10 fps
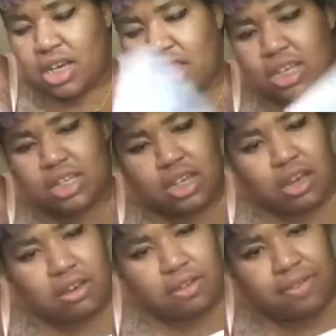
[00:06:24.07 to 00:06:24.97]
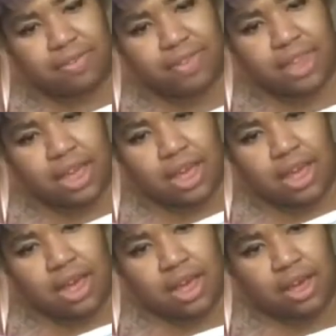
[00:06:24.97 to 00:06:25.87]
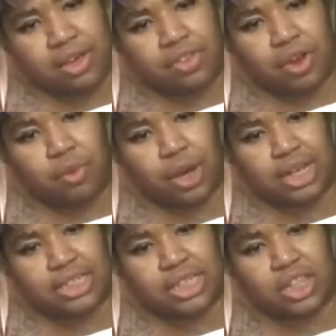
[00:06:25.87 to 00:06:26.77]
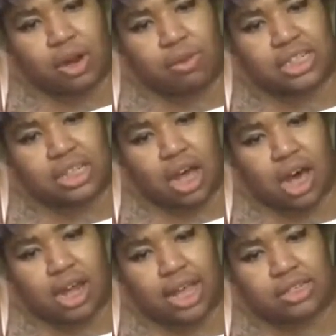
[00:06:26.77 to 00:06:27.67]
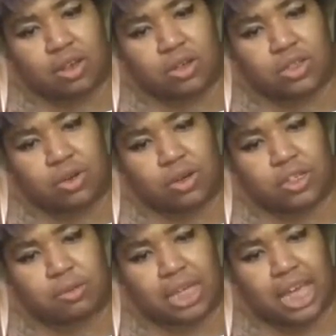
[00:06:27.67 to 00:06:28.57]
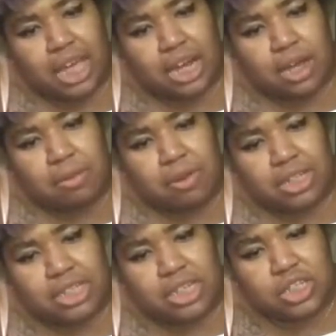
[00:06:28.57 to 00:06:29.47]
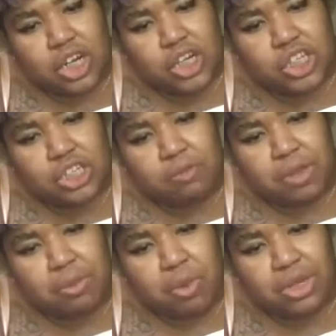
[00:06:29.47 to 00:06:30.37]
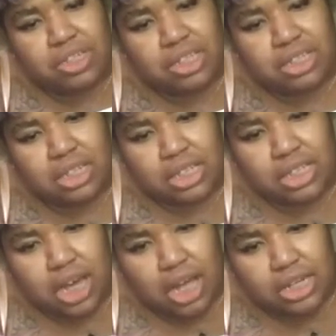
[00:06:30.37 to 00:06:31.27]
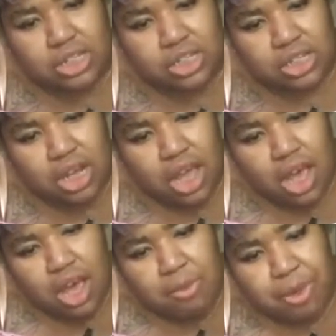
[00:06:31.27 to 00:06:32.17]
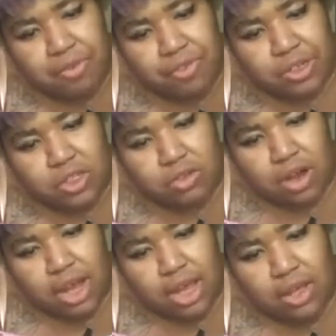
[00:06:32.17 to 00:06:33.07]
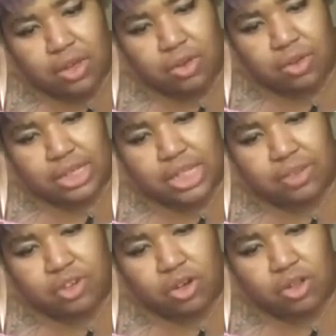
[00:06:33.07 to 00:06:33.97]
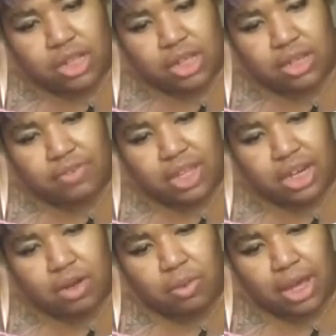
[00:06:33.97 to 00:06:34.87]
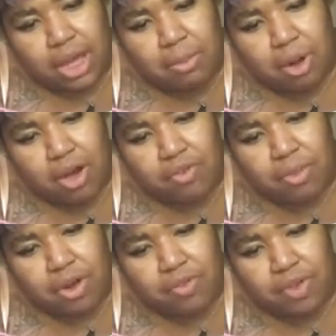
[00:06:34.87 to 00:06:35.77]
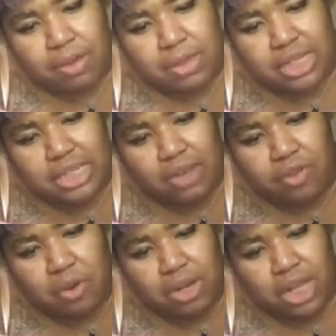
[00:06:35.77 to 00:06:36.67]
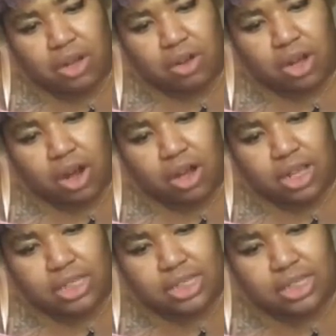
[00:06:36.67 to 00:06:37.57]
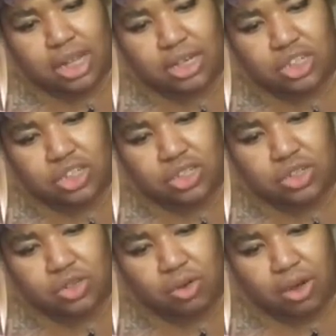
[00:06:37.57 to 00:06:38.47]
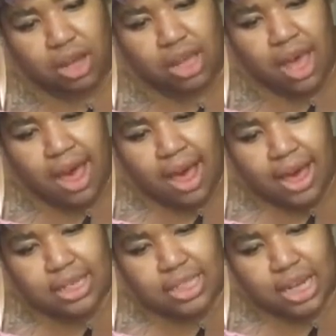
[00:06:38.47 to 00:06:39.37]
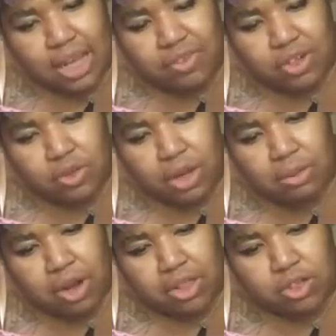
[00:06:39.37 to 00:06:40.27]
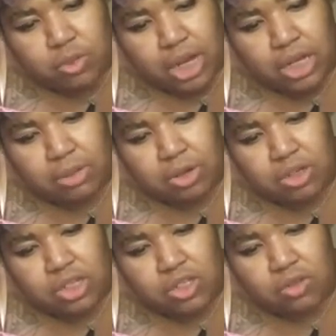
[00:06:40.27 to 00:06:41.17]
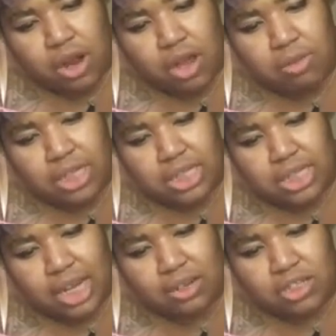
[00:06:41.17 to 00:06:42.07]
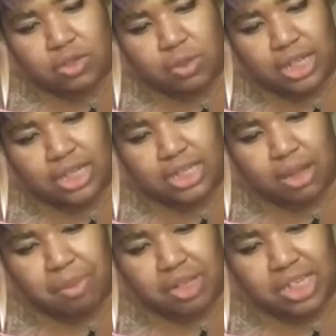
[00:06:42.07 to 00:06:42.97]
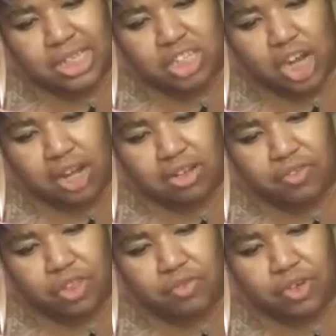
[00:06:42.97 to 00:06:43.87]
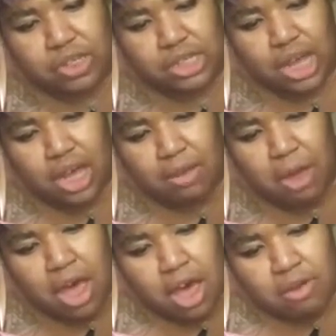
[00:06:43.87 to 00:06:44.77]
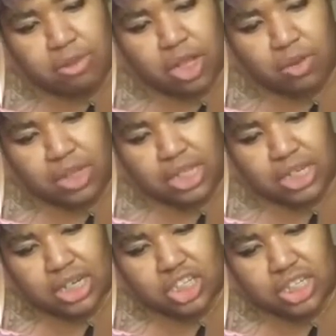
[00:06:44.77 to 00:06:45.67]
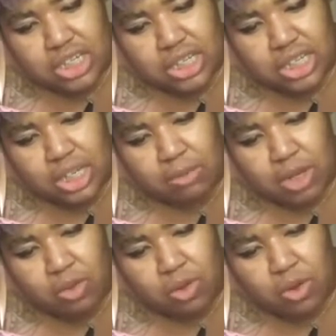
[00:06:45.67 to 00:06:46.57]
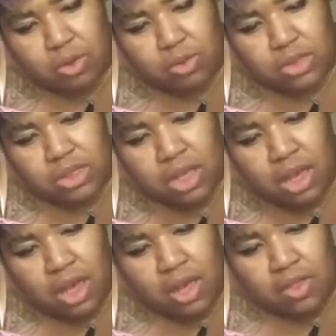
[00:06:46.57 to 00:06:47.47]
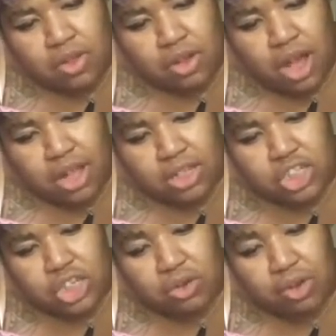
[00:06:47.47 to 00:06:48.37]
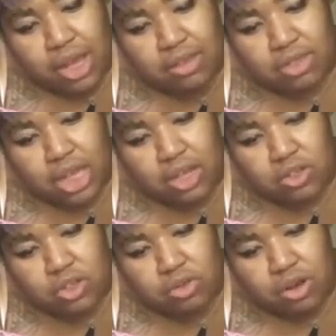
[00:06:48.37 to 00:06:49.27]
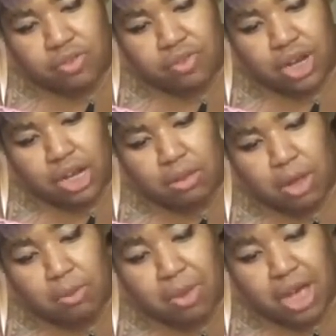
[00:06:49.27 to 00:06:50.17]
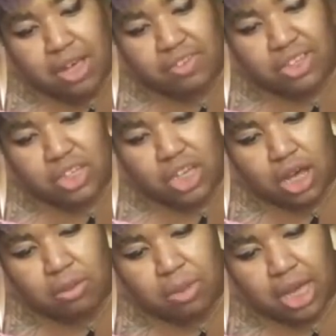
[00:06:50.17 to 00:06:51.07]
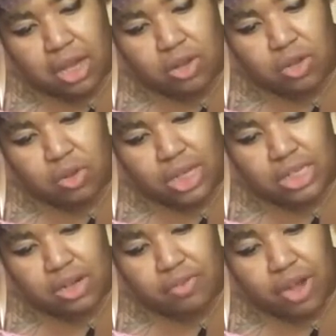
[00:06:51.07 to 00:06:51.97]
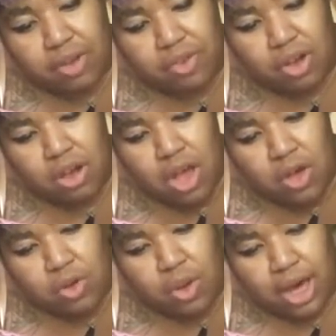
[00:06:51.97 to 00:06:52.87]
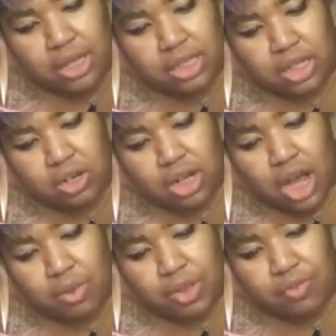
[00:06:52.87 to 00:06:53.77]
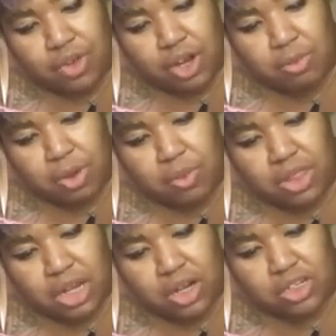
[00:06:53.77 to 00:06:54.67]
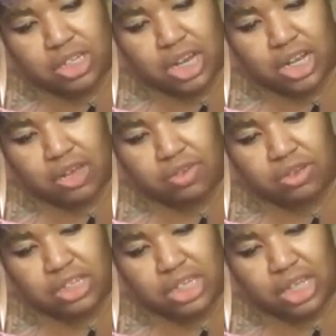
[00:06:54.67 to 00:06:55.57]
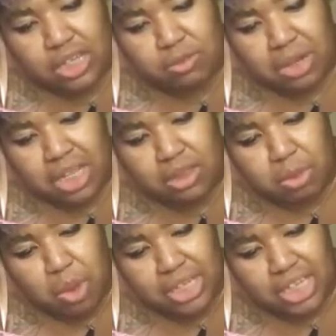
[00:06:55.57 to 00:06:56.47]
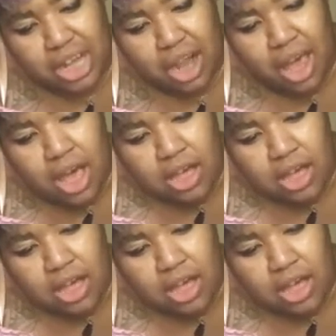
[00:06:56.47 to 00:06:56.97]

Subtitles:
I think so. There was and there was not, as all stories begin, a princess cursed to be poisonous to the touch. But for Soraya, who has lived her life hidden away, apart from her family, safe only in her gardens, is not just a story. As the day of her twin brother's wedding approaches, Soraya must decide if she's willing to step outside the shadows for the first time. Below in the dungeon is a demon who holds the knowledge she craves, the answer to her freedom. Above is a young man who isn't afraid of her, who eyes linger not with fear, but with an understanding of who she is beneath the poison.